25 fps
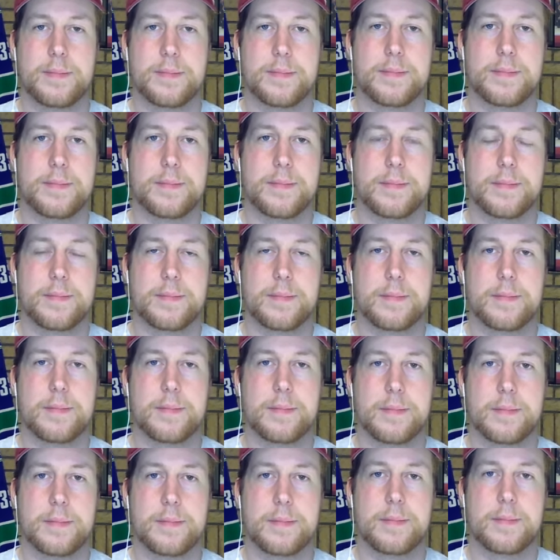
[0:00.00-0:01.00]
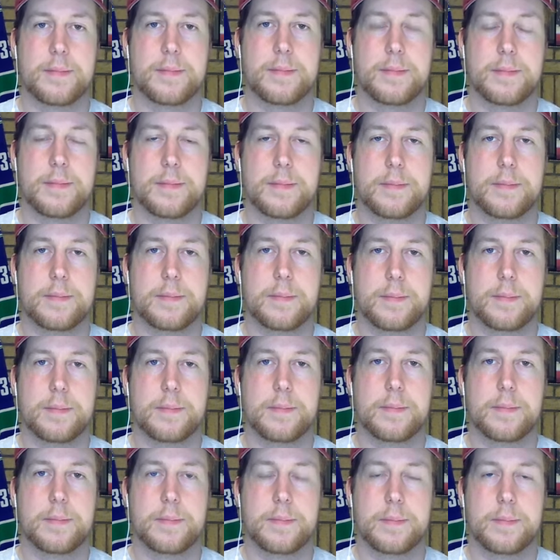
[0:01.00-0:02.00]

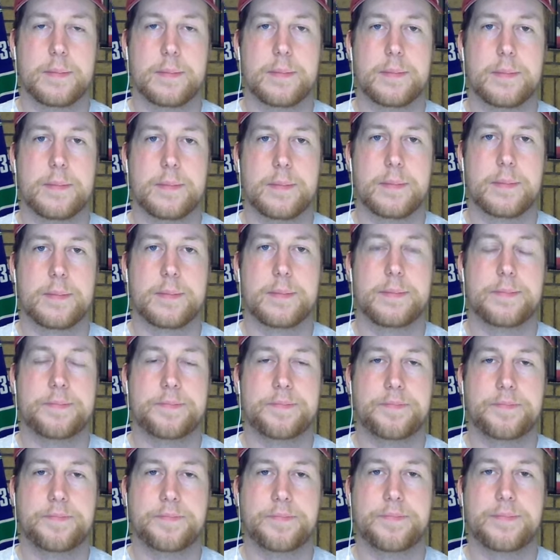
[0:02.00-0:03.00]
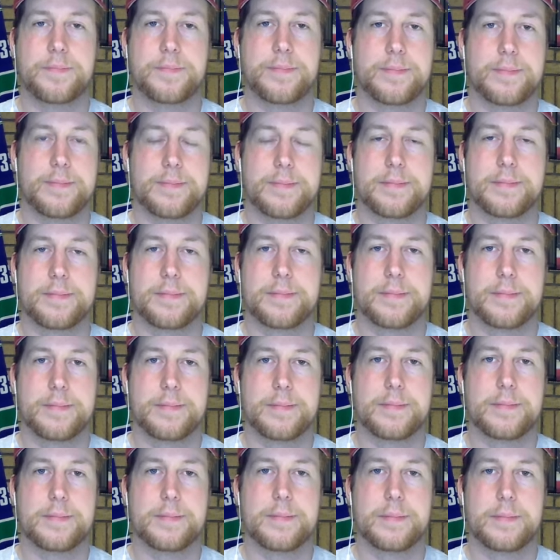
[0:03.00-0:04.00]

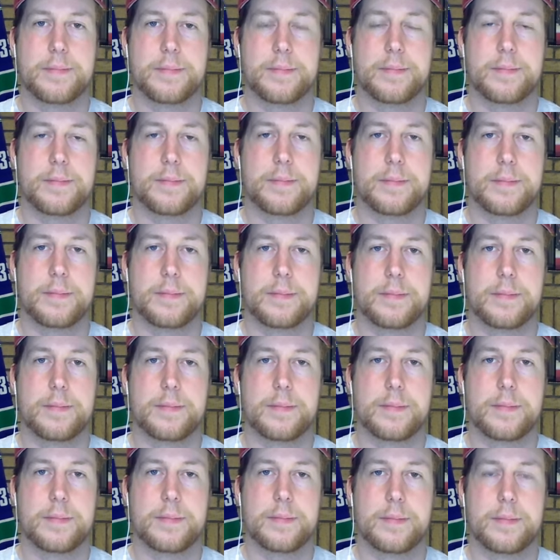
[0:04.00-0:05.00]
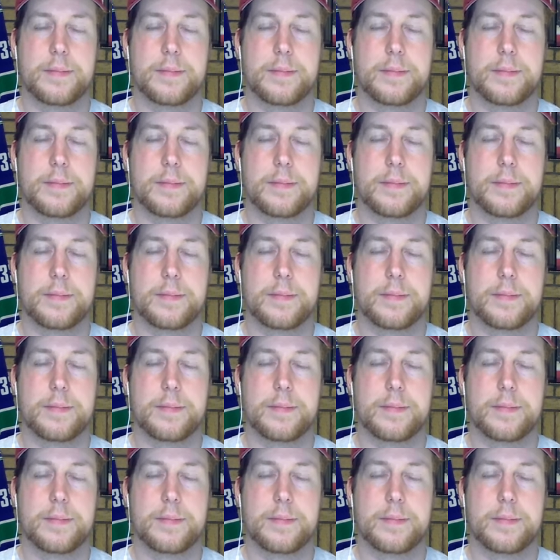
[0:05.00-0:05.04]
This person isn't speaking.